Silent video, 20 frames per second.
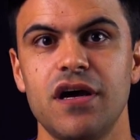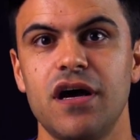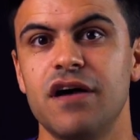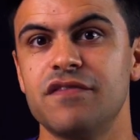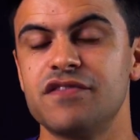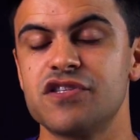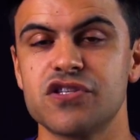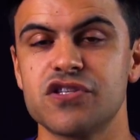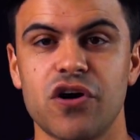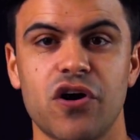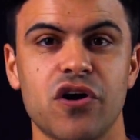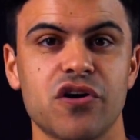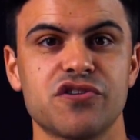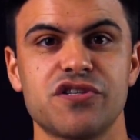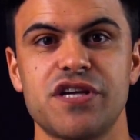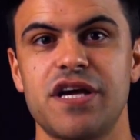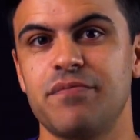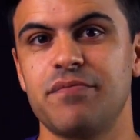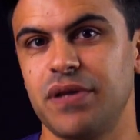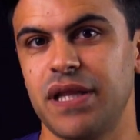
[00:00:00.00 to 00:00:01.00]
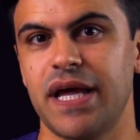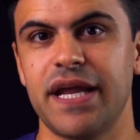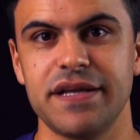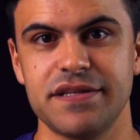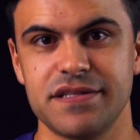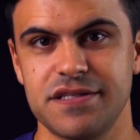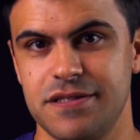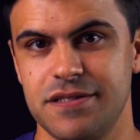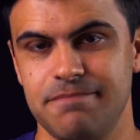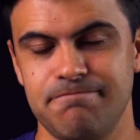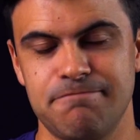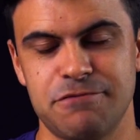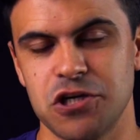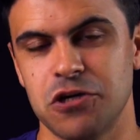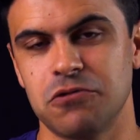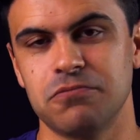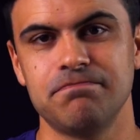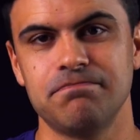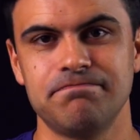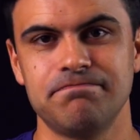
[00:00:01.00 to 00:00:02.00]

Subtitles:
of stars and planets. So